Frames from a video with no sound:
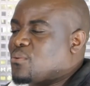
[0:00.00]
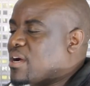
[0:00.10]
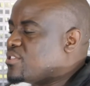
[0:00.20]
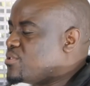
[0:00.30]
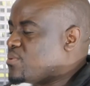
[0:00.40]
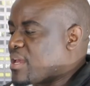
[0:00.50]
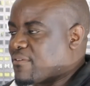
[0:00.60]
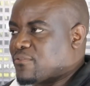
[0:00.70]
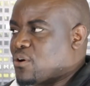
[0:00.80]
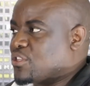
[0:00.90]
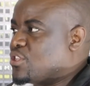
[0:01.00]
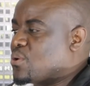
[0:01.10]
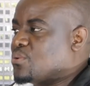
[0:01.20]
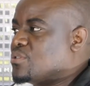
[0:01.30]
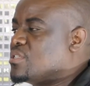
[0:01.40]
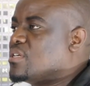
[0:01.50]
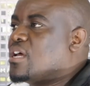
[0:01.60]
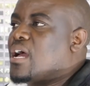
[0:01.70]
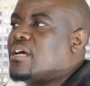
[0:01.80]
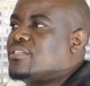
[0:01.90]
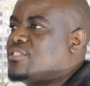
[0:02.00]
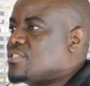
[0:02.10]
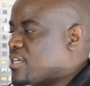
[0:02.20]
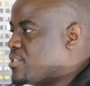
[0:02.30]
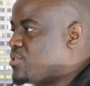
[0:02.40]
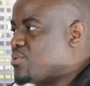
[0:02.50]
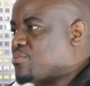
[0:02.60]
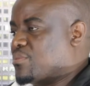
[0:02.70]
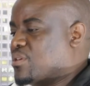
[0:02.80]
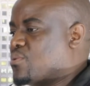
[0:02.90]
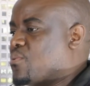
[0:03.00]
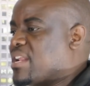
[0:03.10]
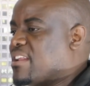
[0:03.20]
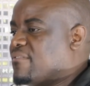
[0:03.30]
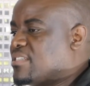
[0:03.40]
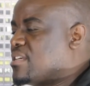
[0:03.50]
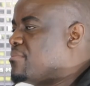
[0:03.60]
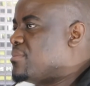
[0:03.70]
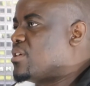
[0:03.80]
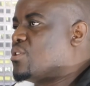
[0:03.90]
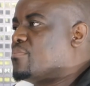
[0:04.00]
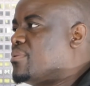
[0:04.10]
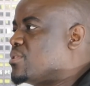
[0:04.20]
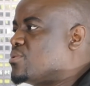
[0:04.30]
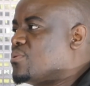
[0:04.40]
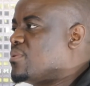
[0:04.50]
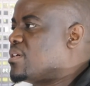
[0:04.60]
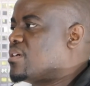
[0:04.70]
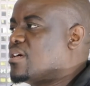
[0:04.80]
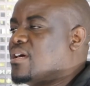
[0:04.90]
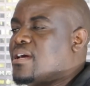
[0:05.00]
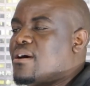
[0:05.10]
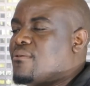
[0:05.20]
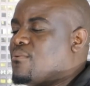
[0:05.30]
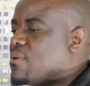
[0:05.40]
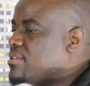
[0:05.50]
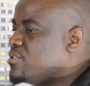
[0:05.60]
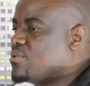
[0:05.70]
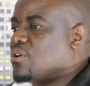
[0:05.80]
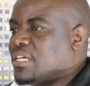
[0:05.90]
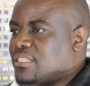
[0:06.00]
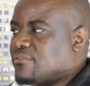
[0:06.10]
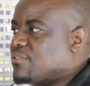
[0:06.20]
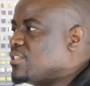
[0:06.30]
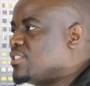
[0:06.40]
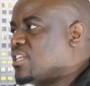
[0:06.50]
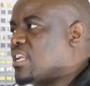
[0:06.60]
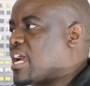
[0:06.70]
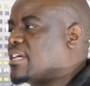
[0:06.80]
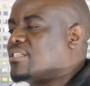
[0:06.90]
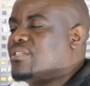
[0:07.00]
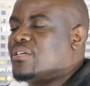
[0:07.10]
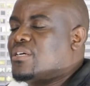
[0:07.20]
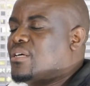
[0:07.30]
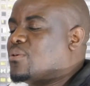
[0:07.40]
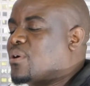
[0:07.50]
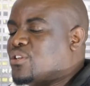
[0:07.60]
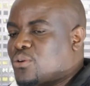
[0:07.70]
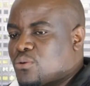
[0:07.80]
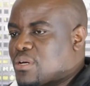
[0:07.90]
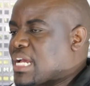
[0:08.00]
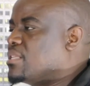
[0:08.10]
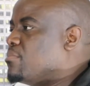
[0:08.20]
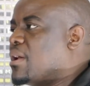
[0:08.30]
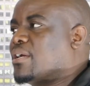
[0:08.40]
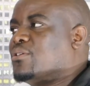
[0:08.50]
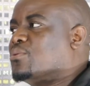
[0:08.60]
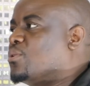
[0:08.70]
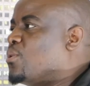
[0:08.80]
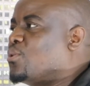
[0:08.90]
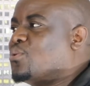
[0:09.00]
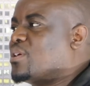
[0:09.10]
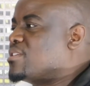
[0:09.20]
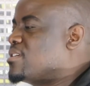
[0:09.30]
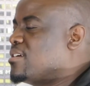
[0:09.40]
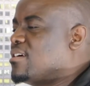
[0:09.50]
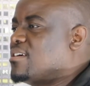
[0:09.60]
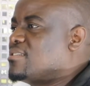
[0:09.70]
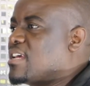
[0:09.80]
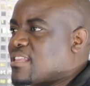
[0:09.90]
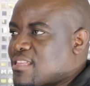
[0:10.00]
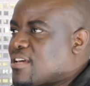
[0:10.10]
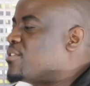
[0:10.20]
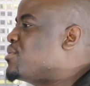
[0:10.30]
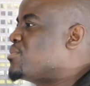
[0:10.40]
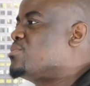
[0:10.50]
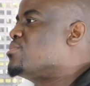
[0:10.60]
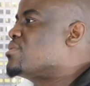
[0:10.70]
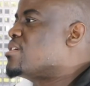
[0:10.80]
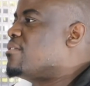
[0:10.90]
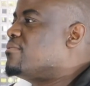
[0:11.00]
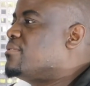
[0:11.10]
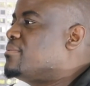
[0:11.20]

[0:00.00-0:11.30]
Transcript: Once you have got those, trust me, whenever something you're pursuing, once you're at the finishing line, when you look at back, you always say thank you to yourself.